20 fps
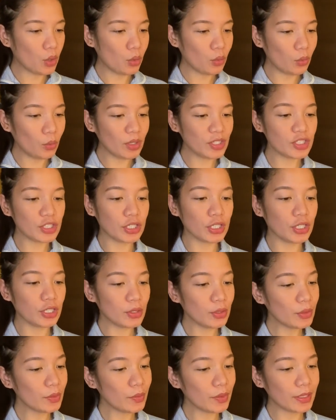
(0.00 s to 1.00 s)
Wishing
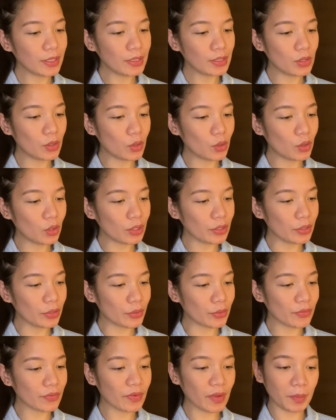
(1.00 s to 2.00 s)
you and all
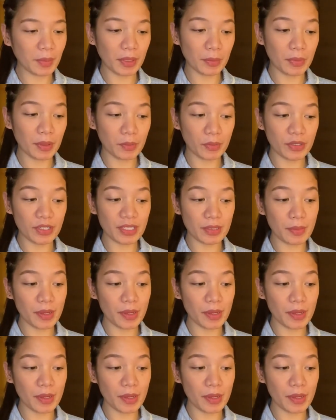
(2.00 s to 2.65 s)
your family members